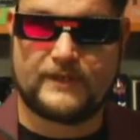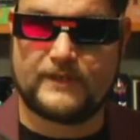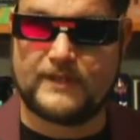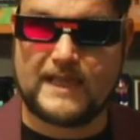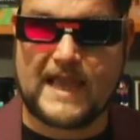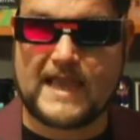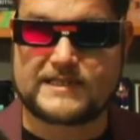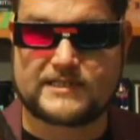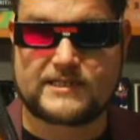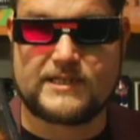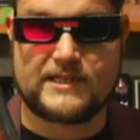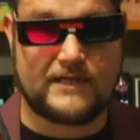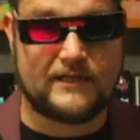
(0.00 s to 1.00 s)

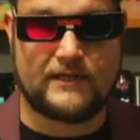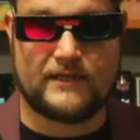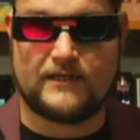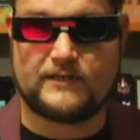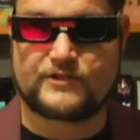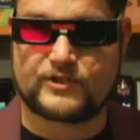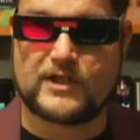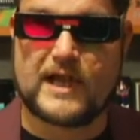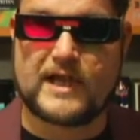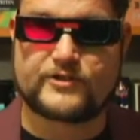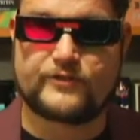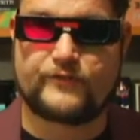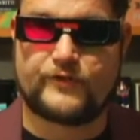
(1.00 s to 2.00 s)
nasty
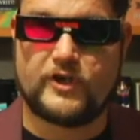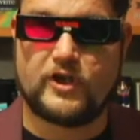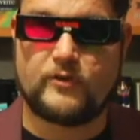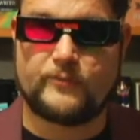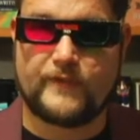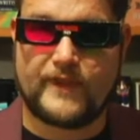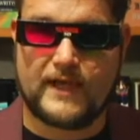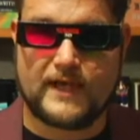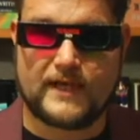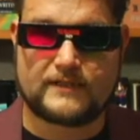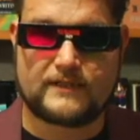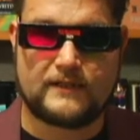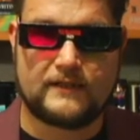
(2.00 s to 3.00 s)
slasher film that